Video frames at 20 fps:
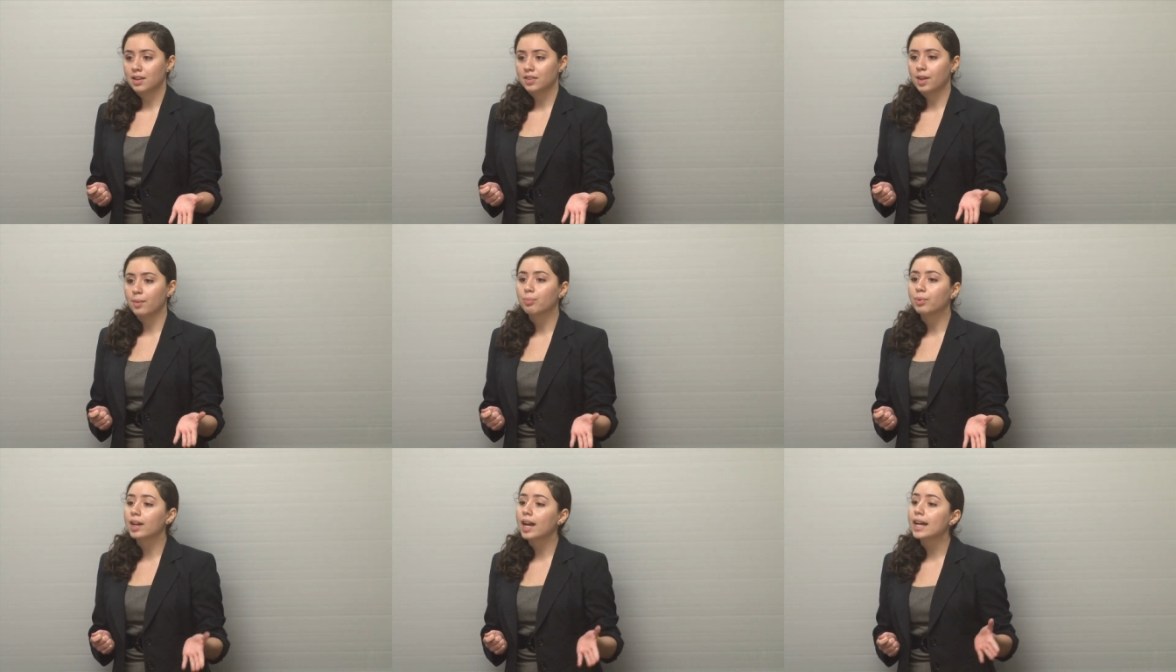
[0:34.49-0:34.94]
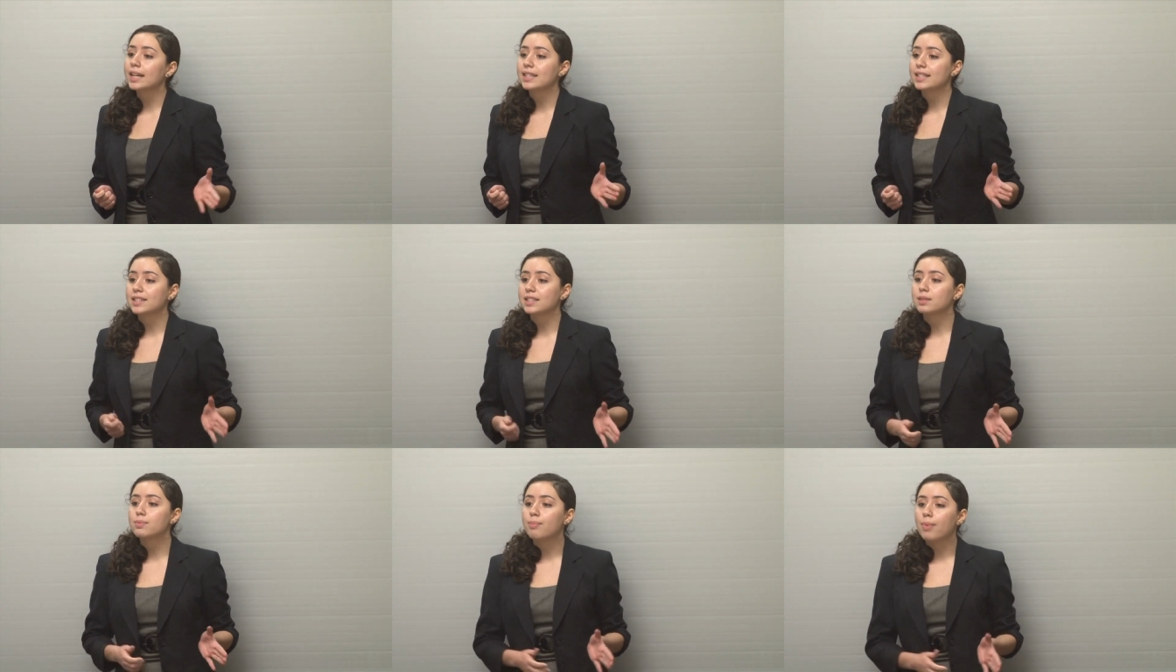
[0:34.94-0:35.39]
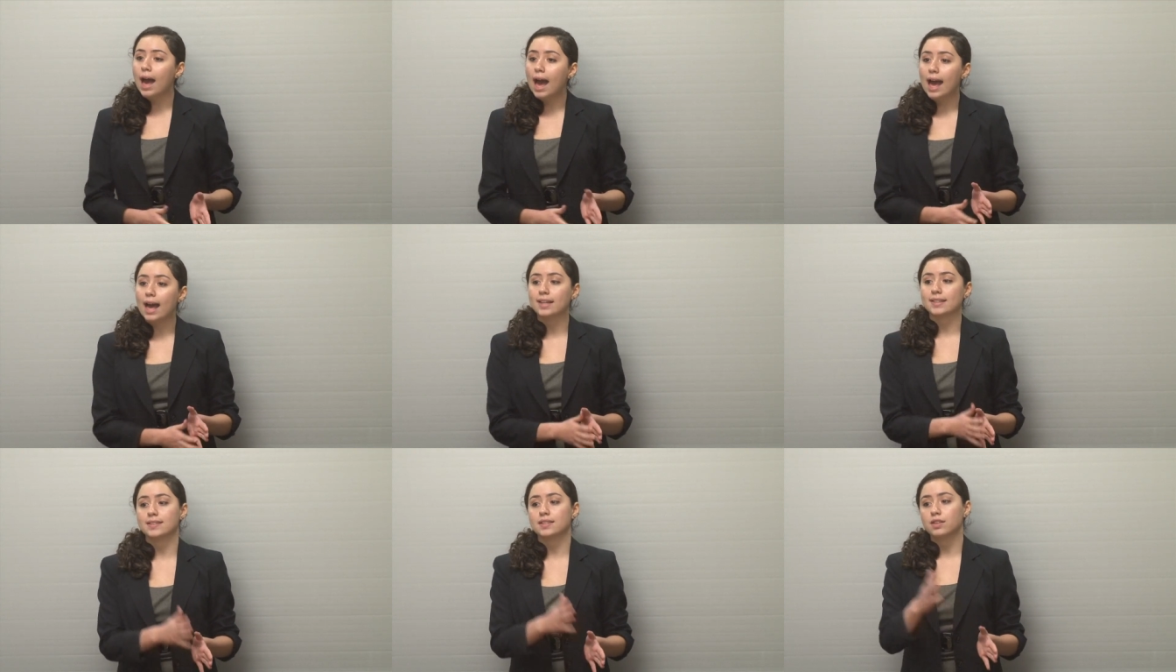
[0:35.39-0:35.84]
that bring ideas
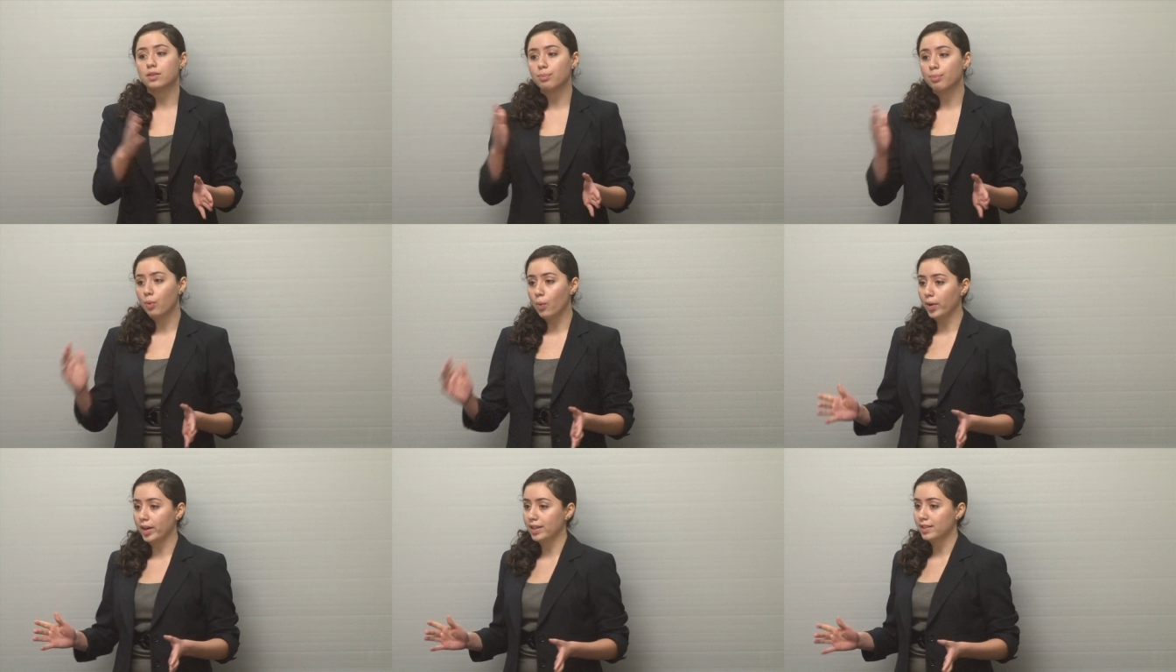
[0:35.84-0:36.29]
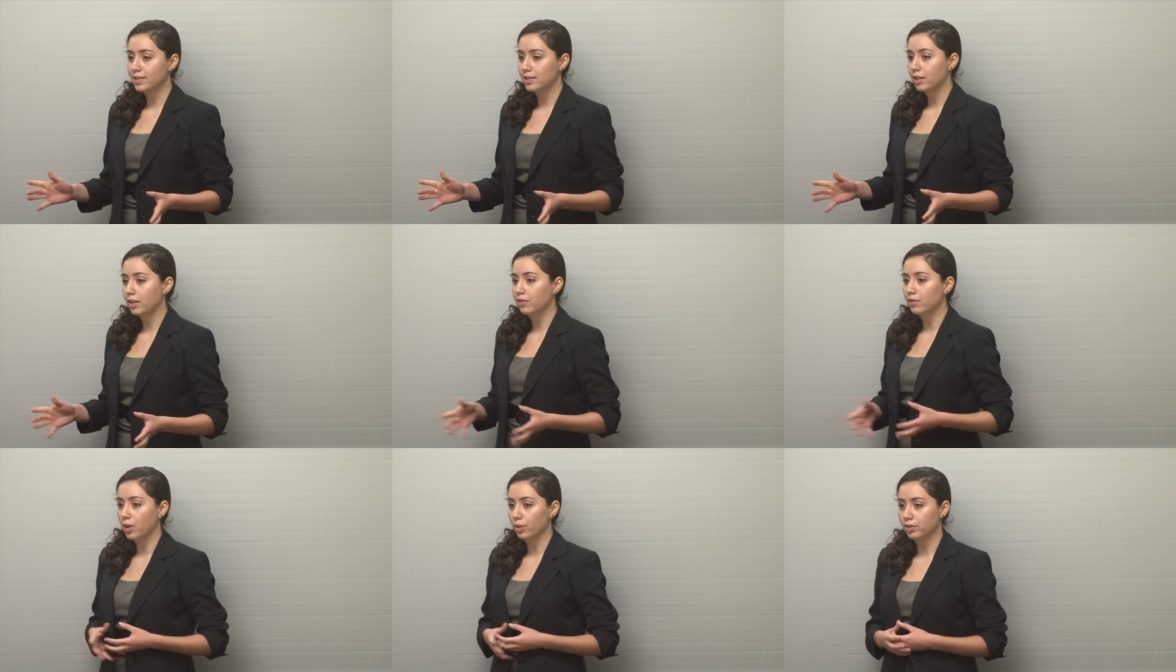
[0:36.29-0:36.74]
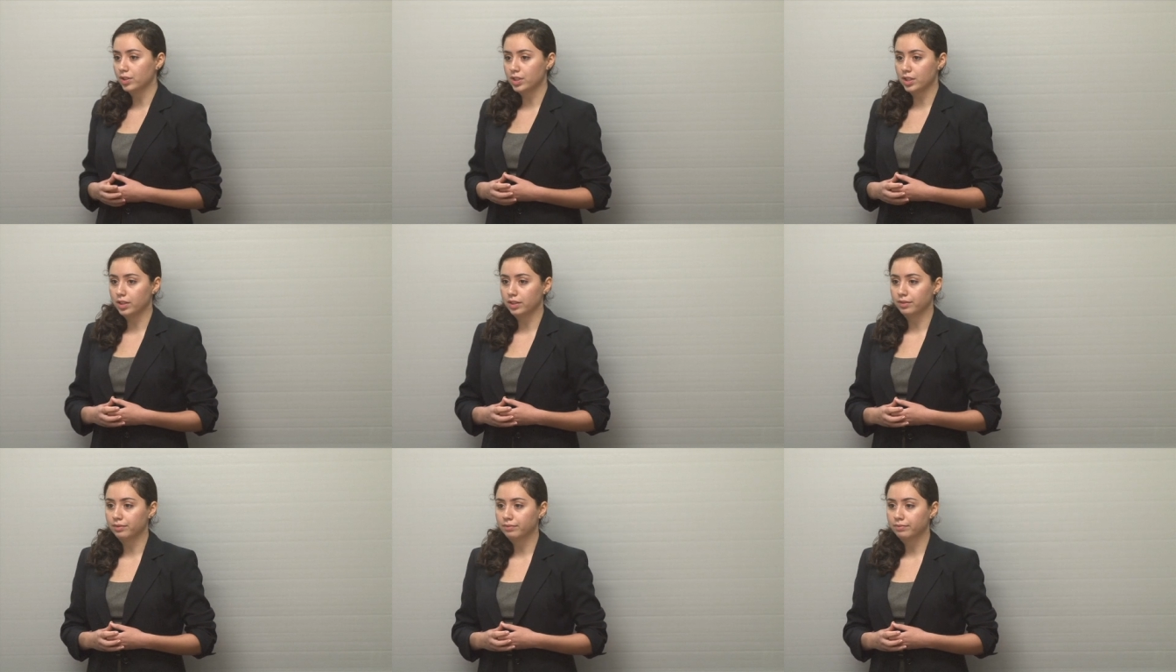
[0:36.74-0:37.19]
past the point of no
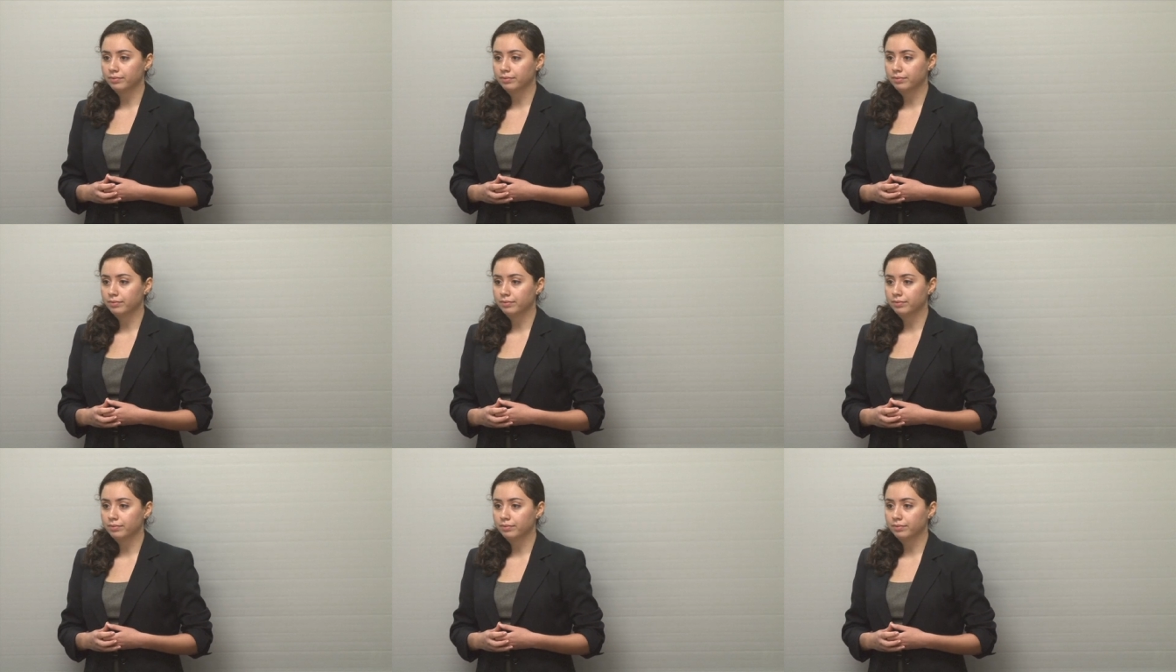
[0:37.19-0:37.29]
return.